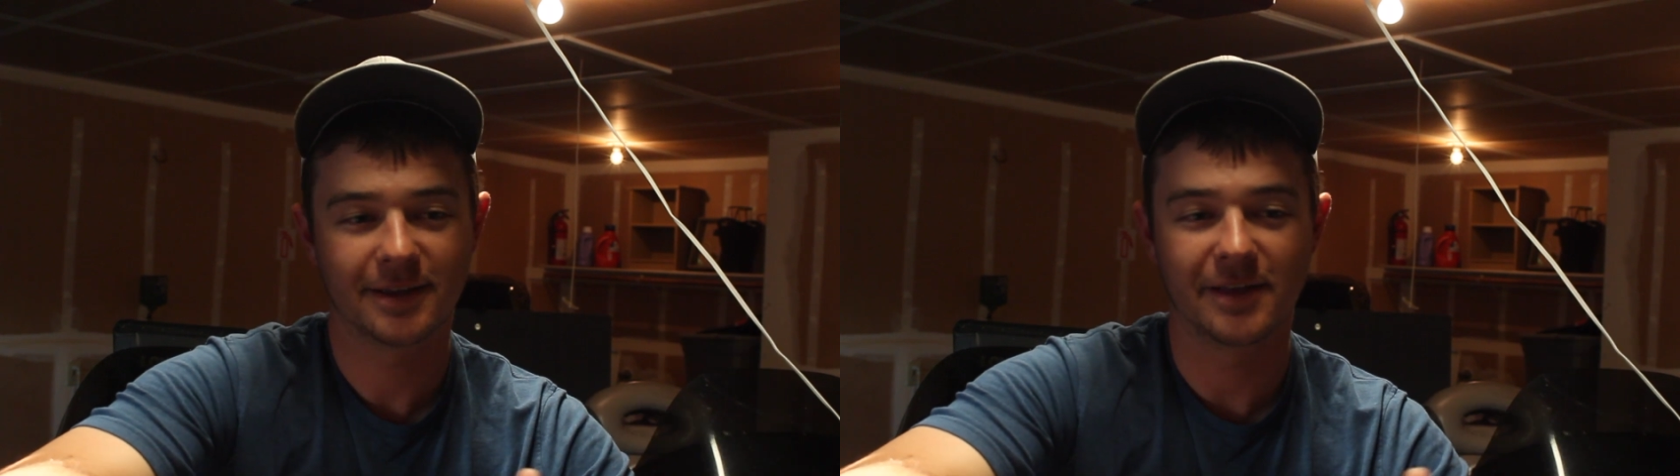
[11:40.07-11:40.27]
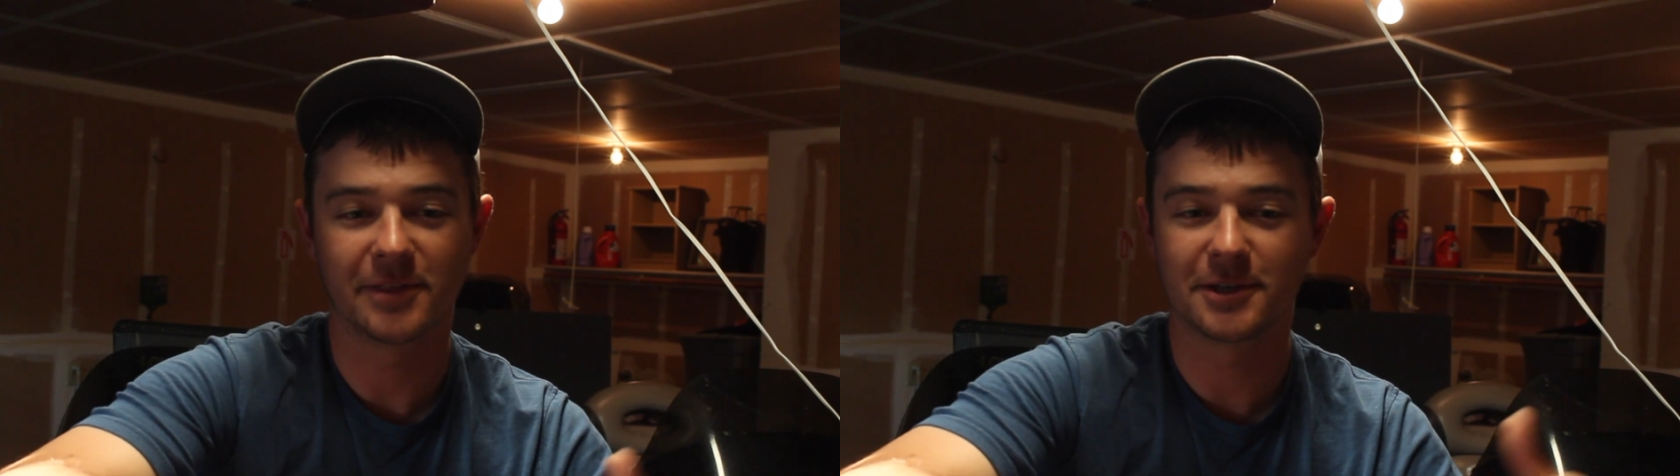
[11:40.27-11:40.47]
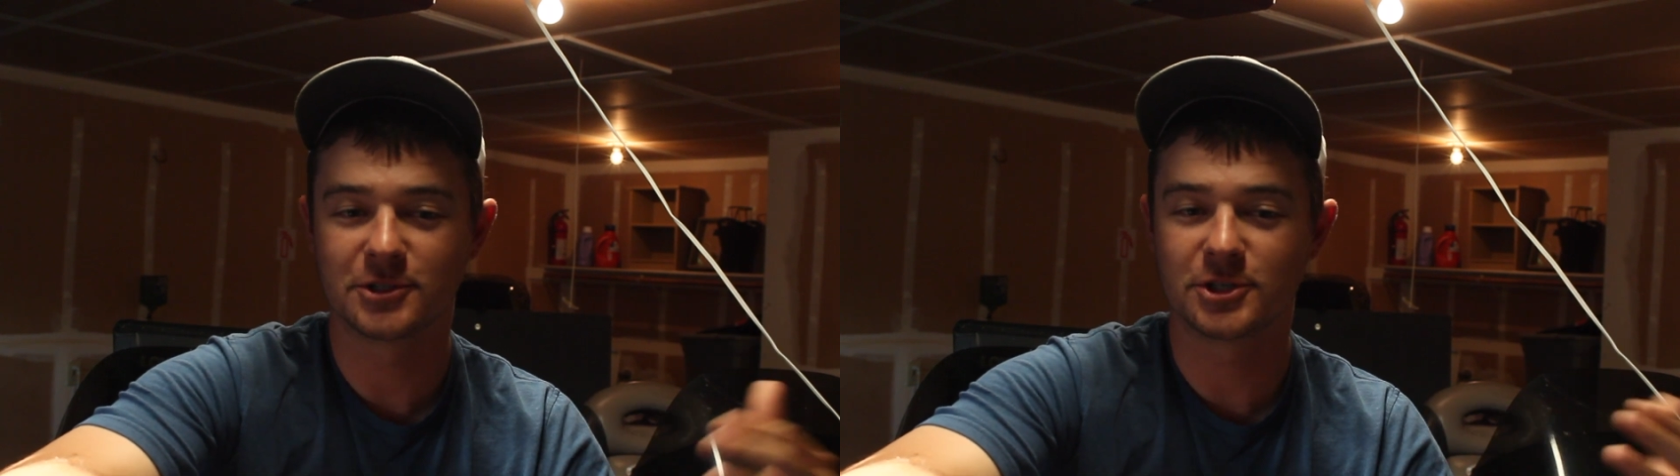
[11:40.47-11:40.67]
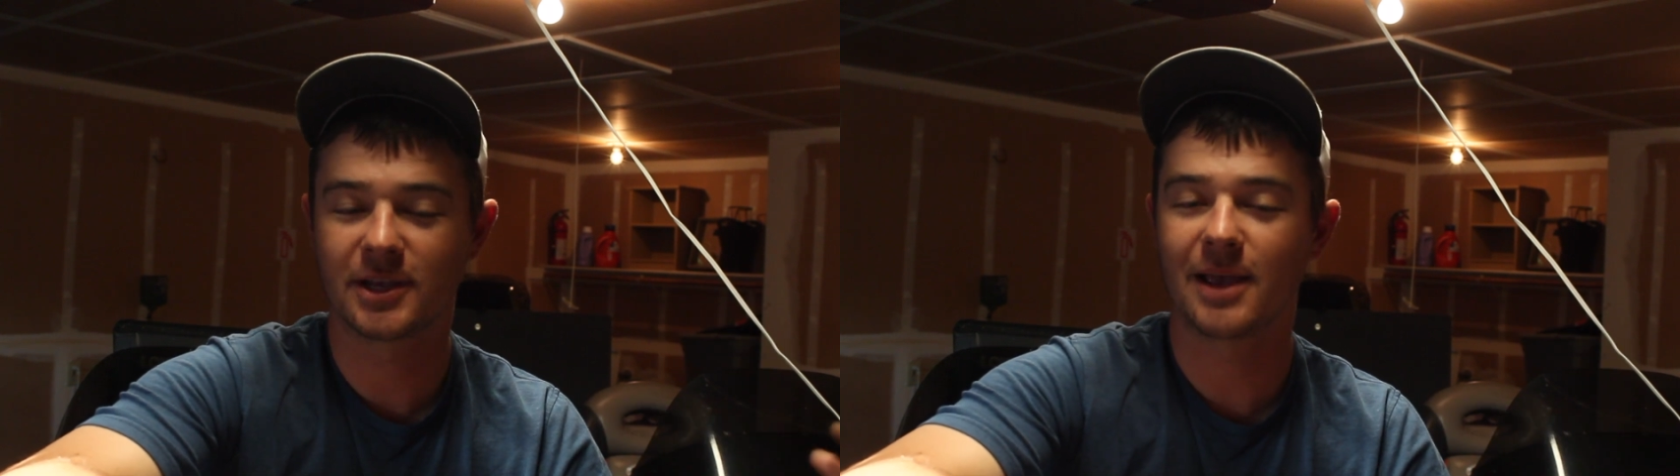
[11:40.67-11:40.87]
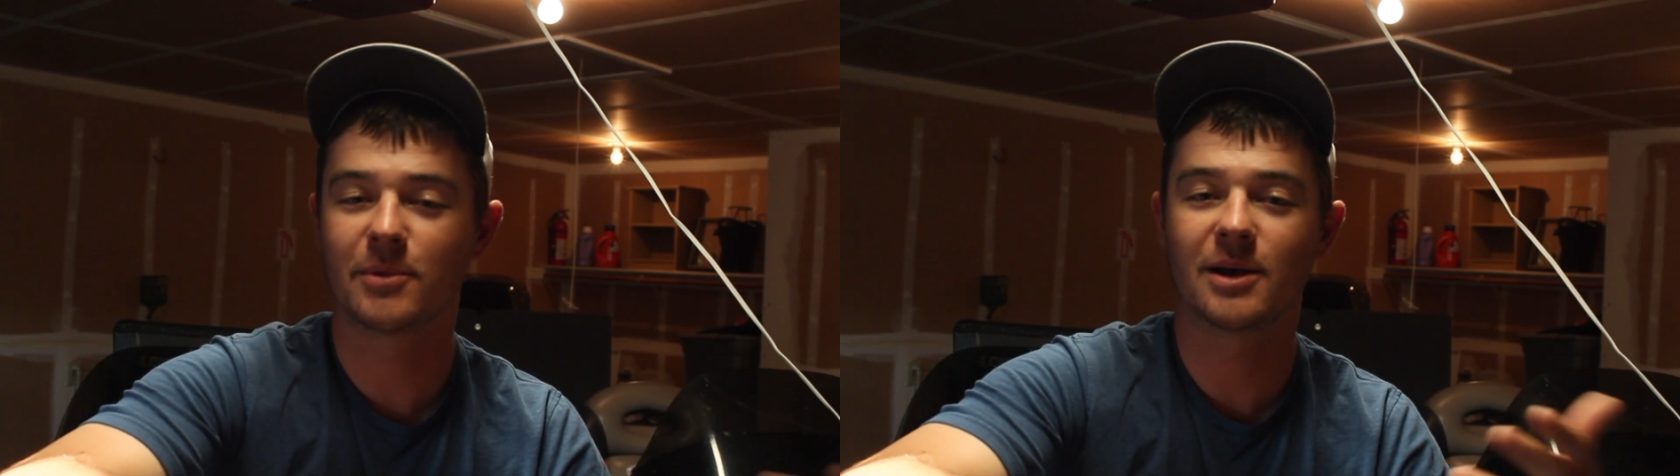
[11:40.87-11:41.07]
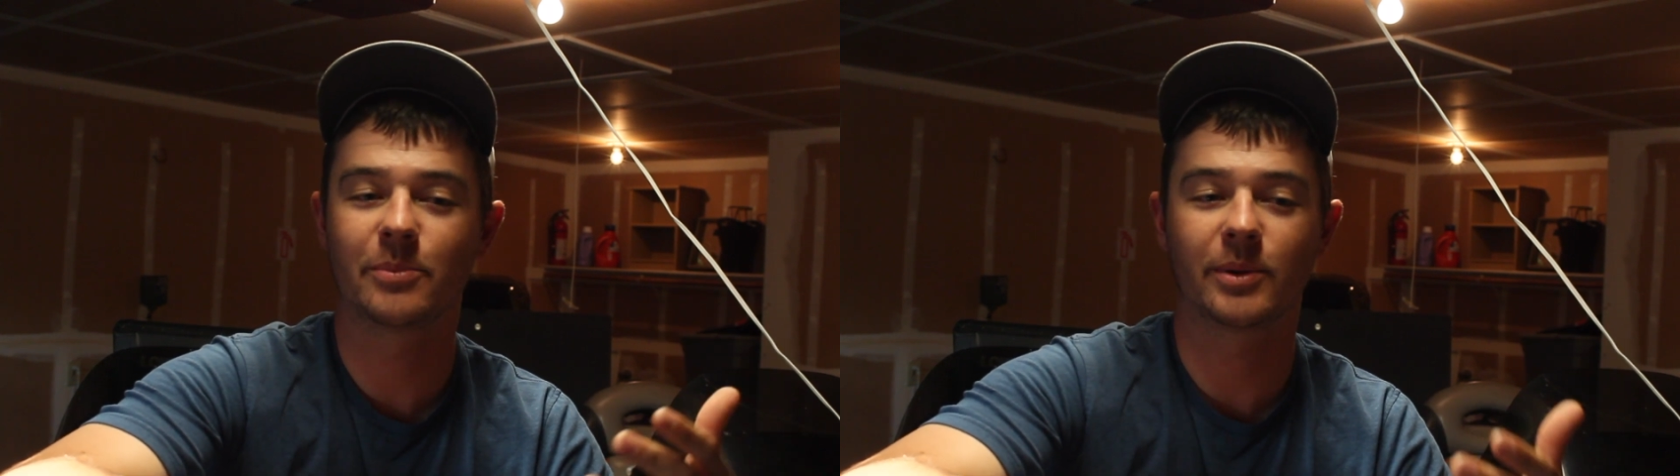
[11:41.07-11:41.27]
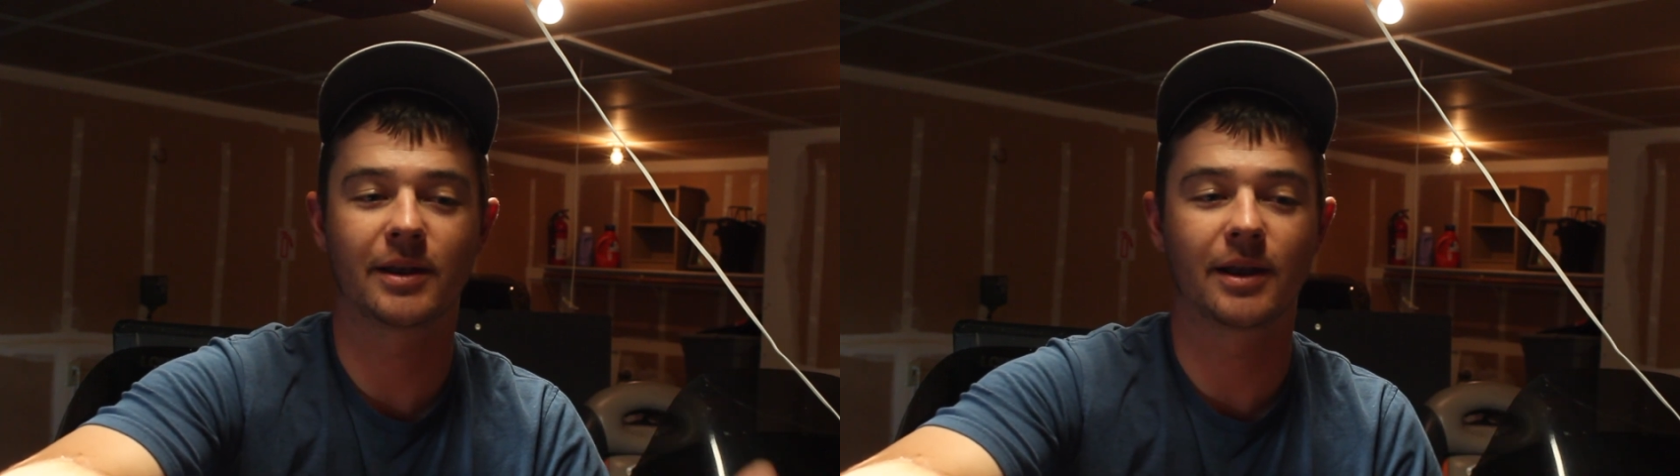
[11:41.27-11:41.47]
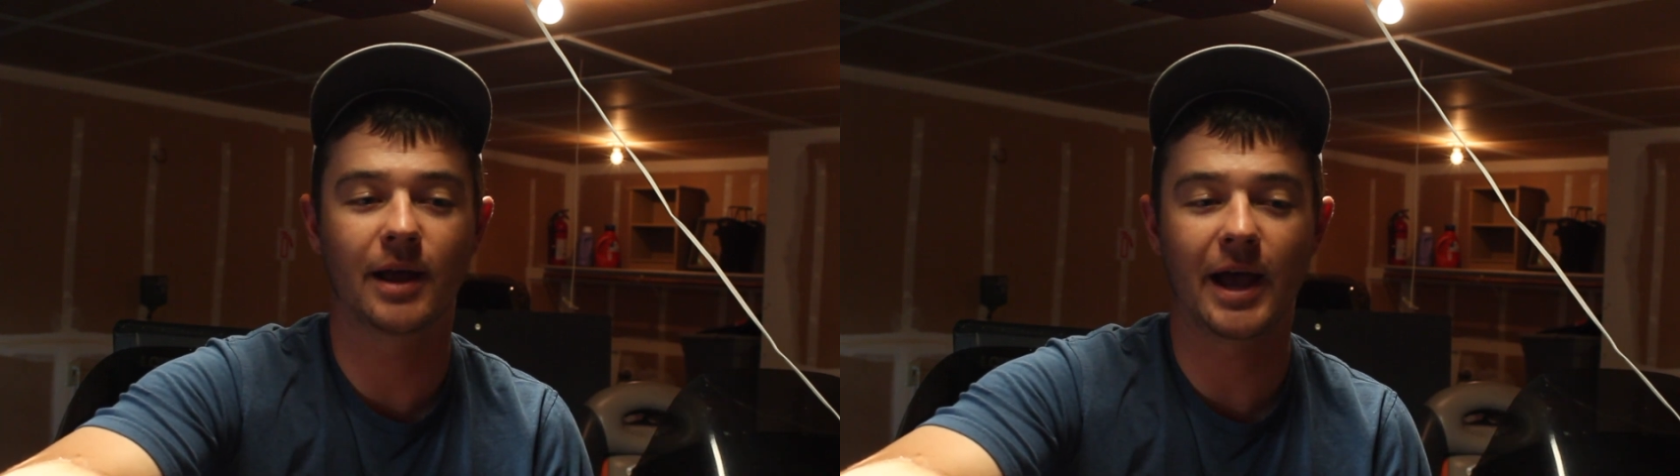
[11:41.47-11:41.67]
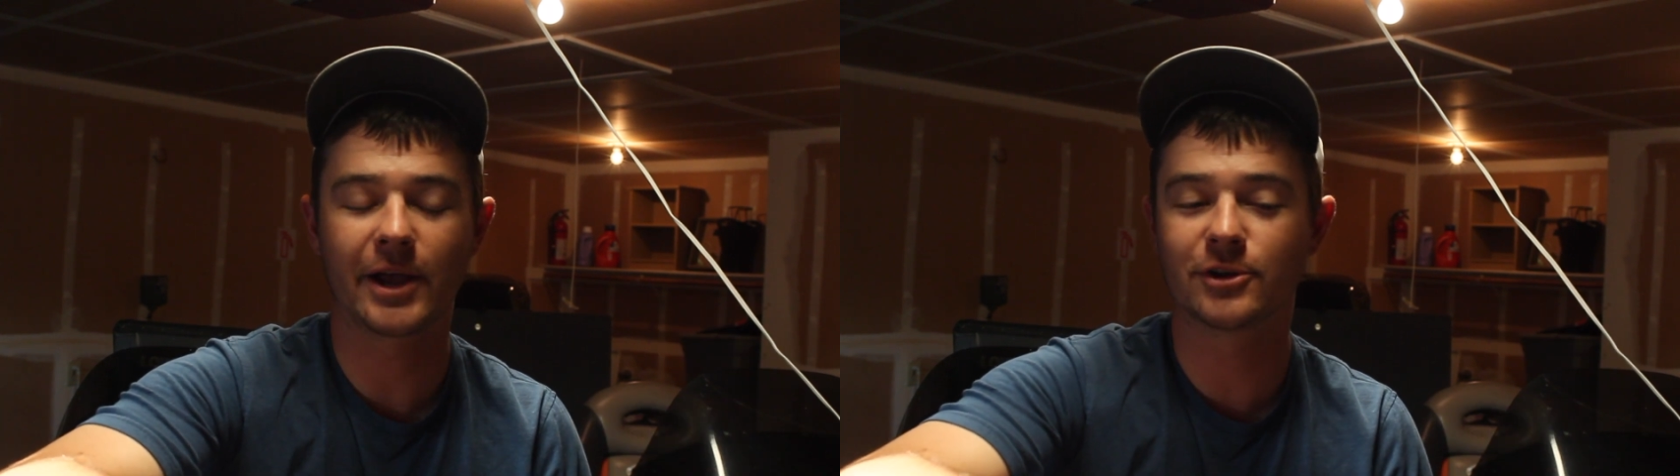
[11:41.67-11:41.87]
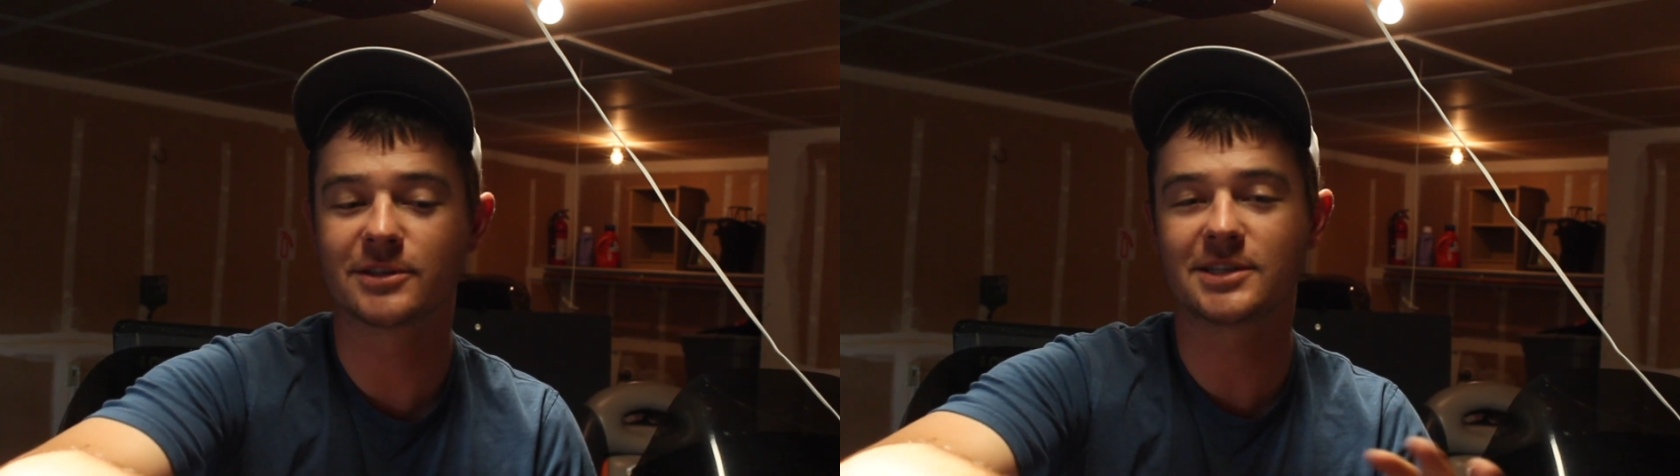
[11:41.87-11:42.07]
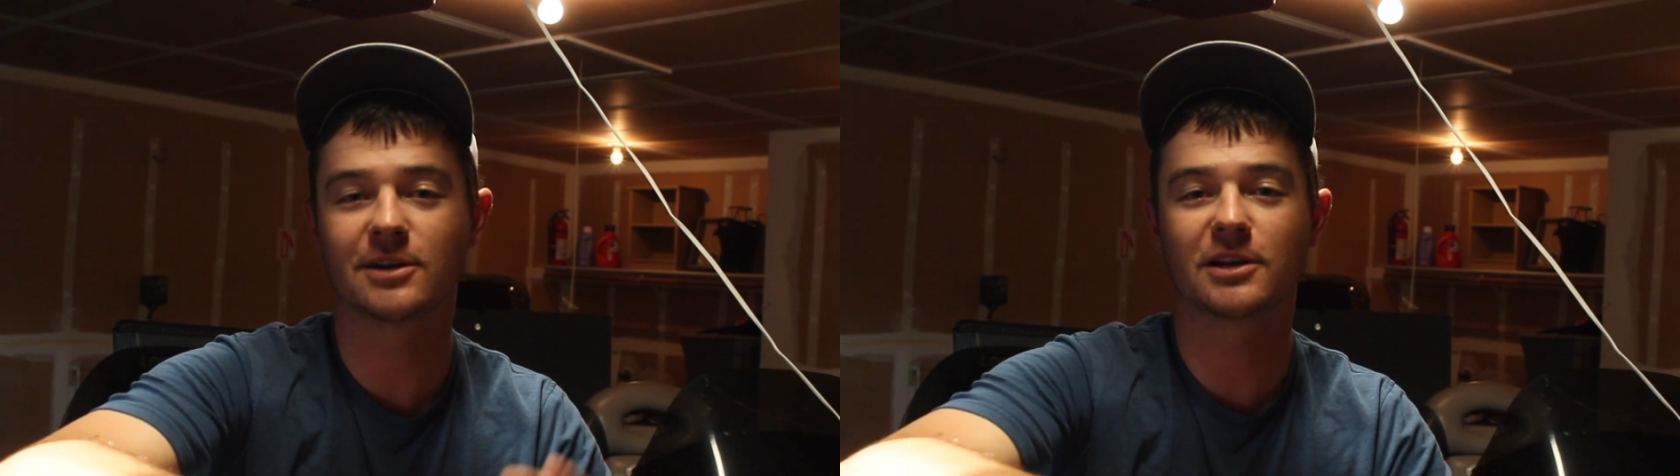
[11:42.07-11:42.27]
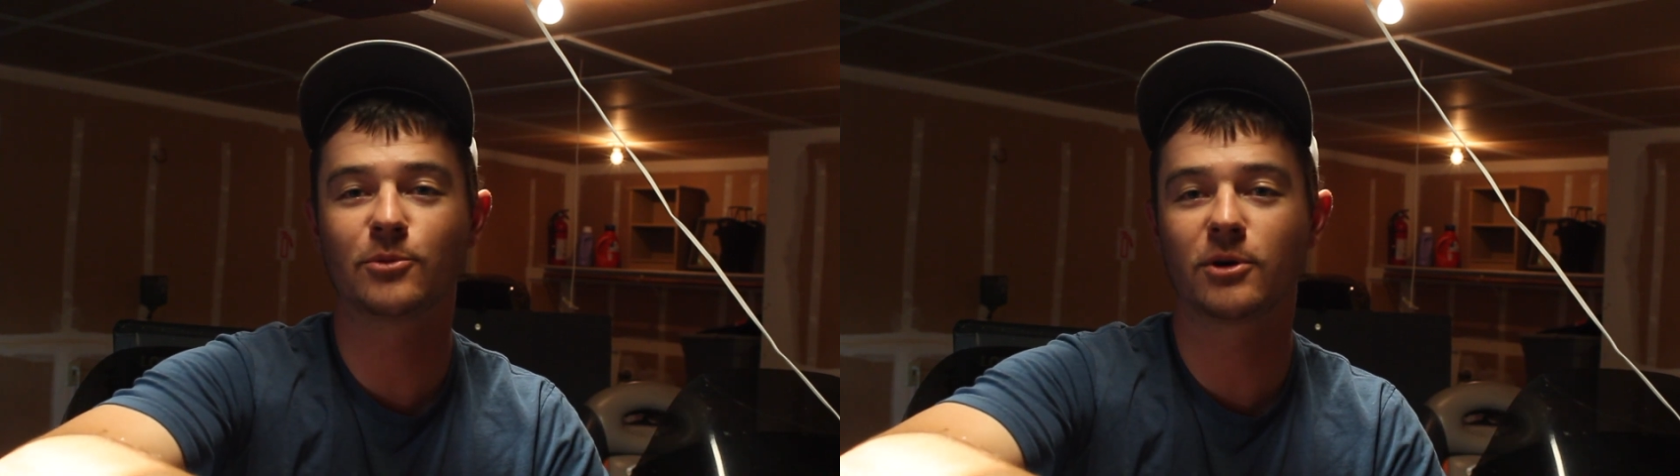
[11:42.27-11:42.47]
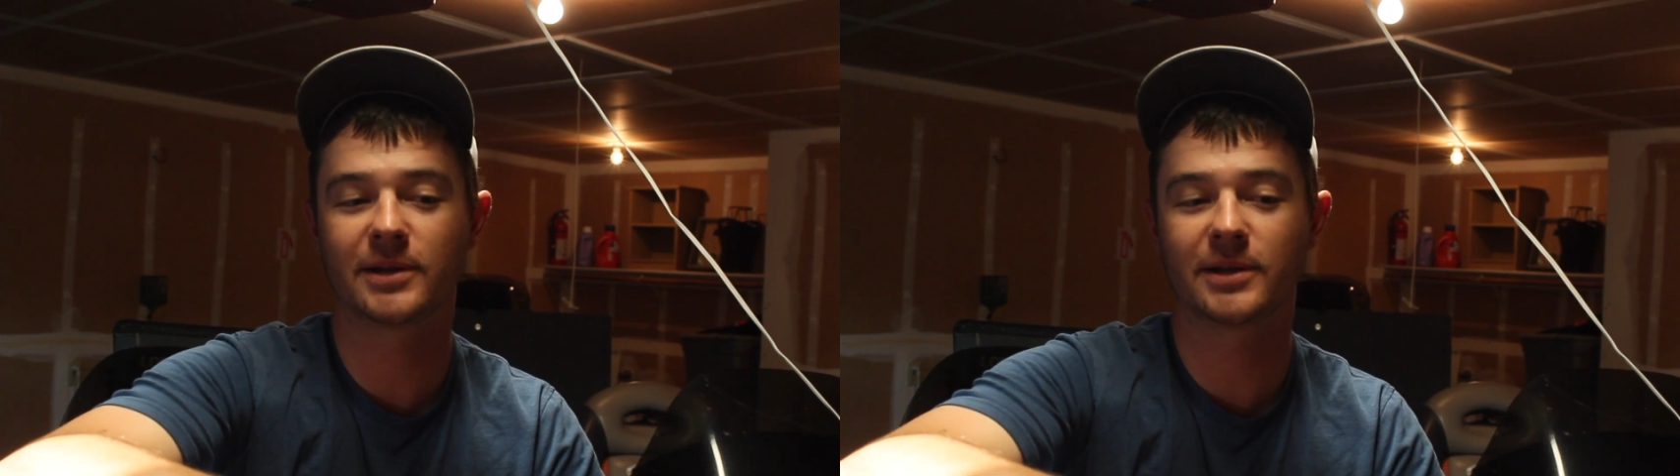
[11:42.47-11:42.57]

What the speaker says: and then she came up, and I couldn't see her anymore.